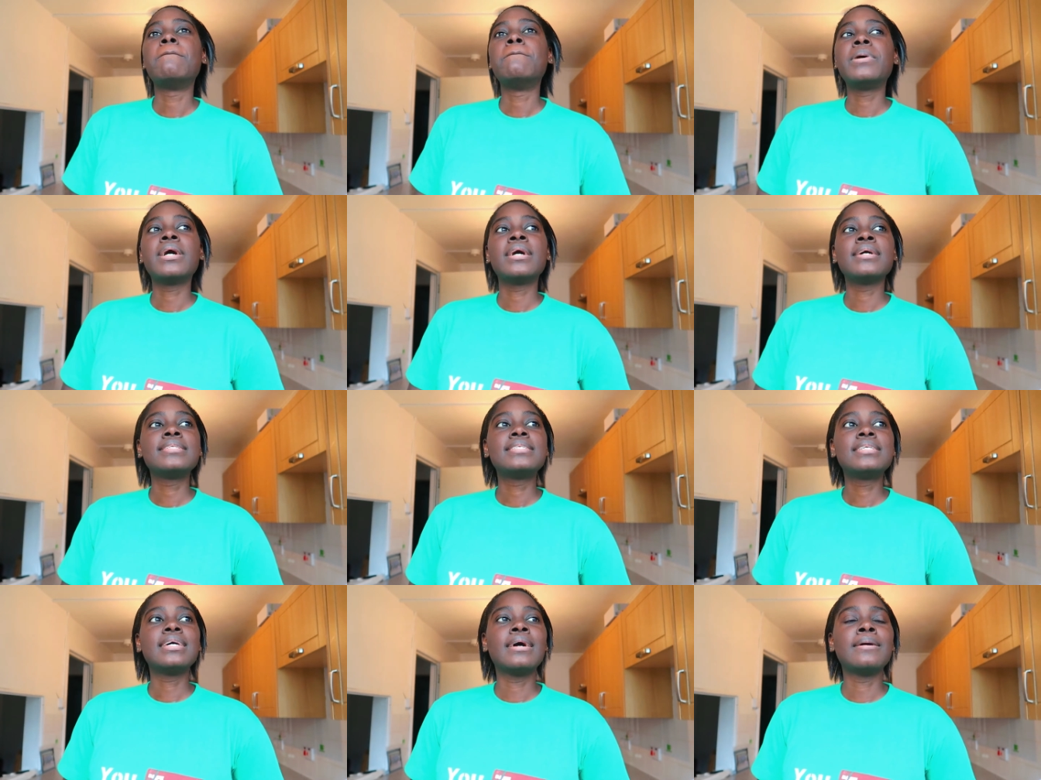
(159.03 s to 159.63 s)

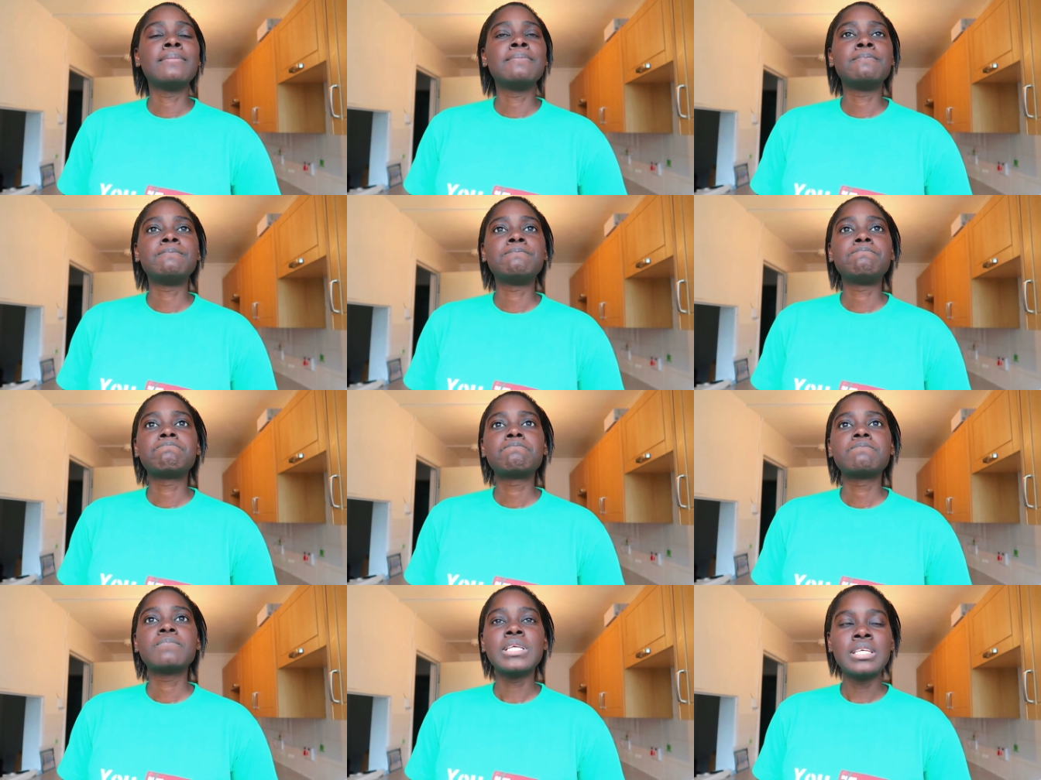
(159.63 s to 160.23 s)
But um
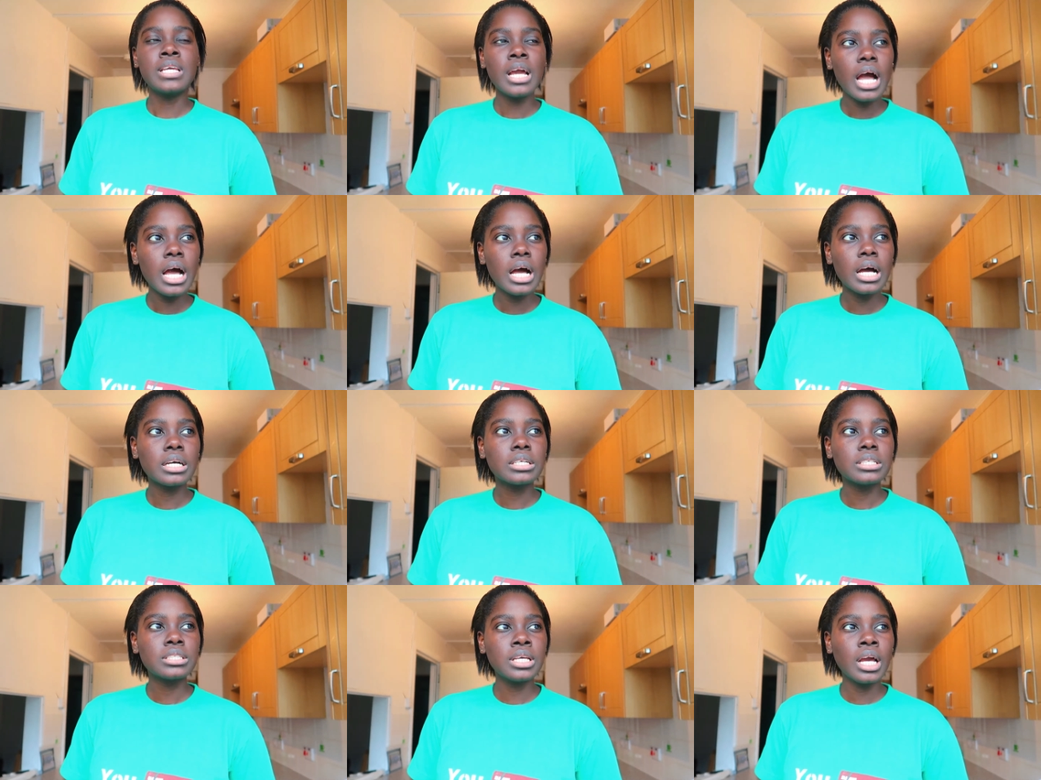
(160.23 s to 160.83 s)

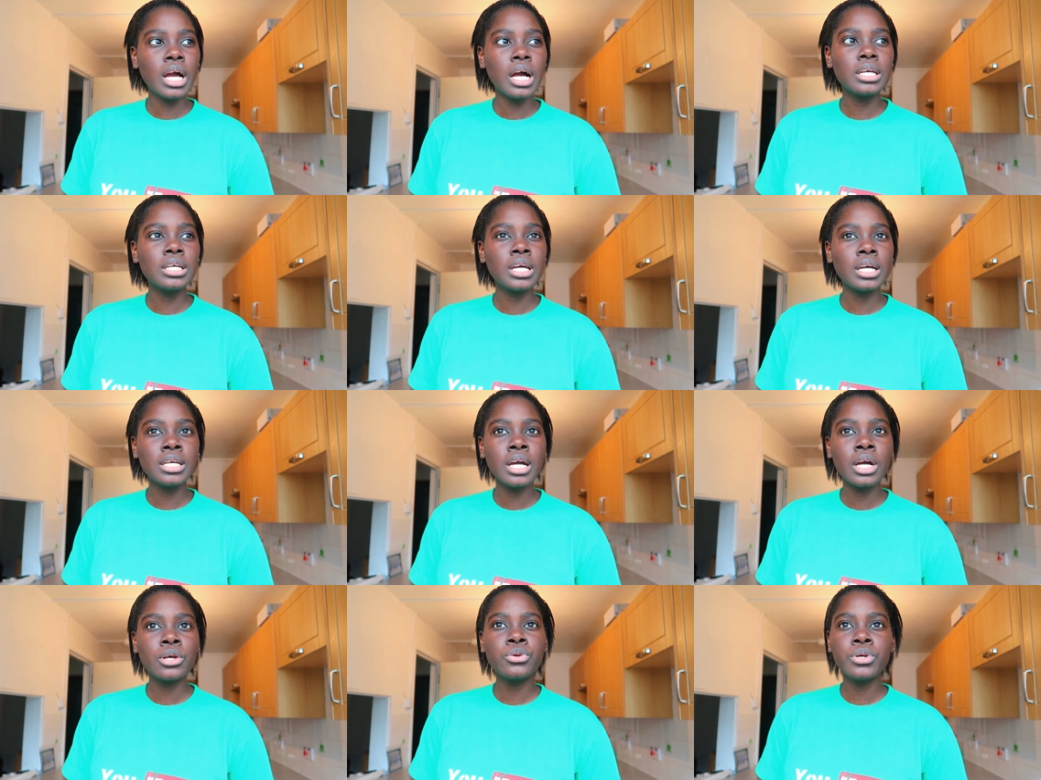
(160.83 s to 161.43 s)
yeah yeah
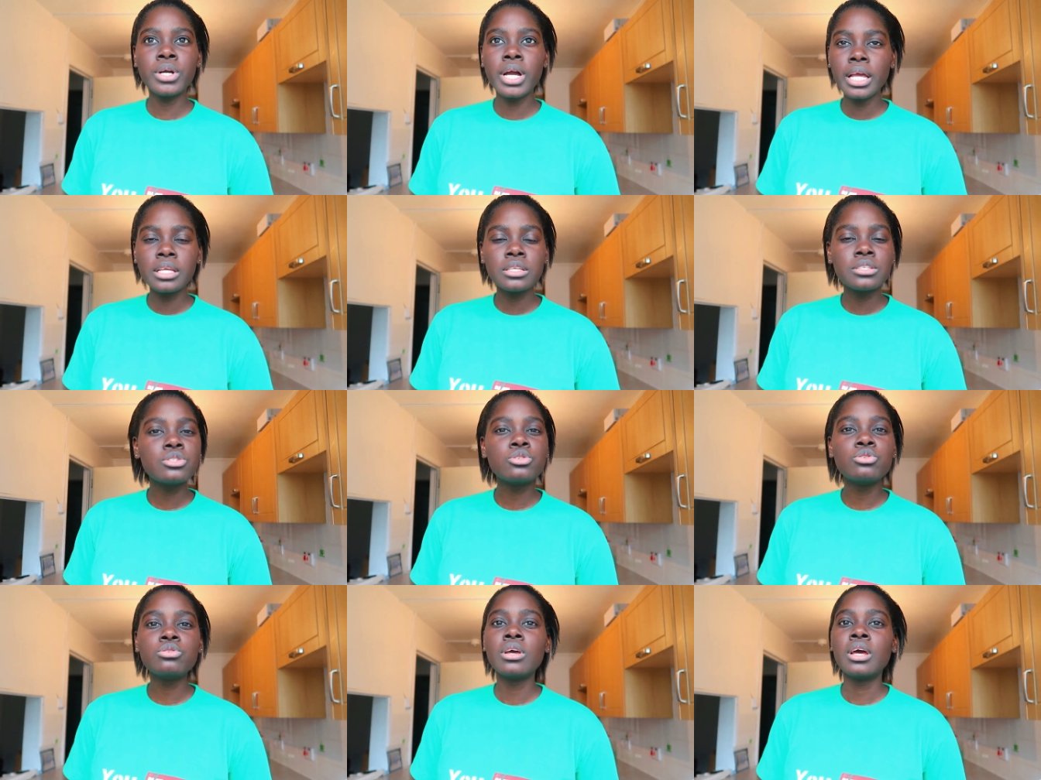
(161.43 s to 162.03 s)
yeah yeah you
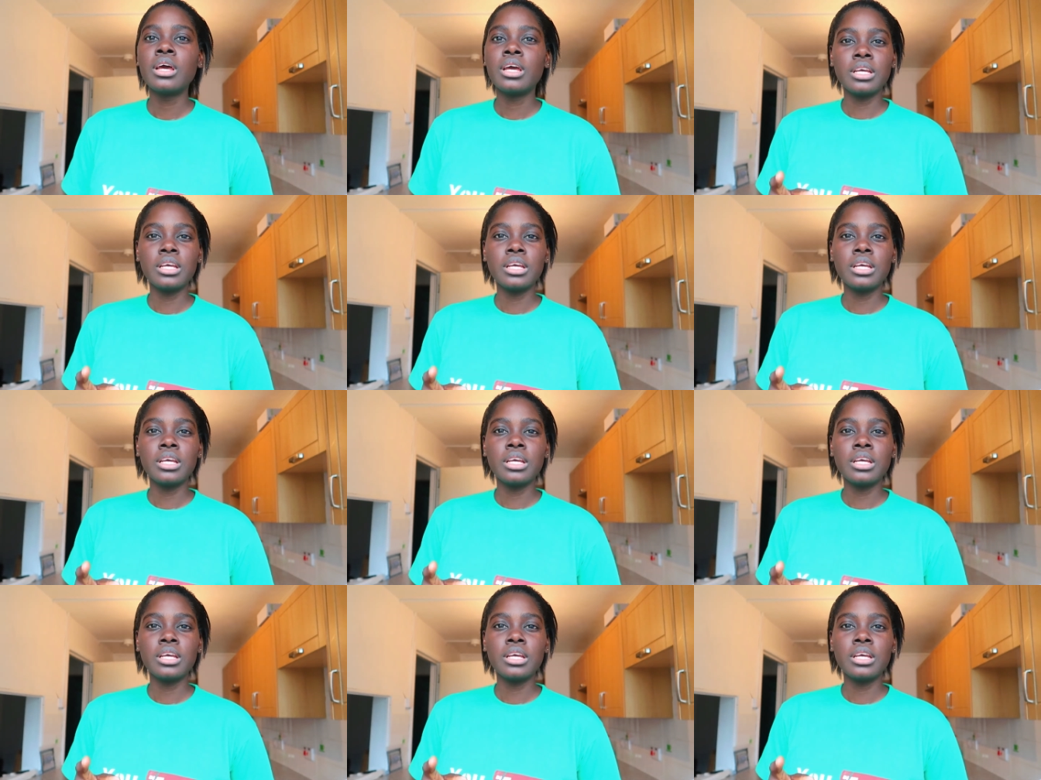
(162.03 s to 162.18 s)
guys,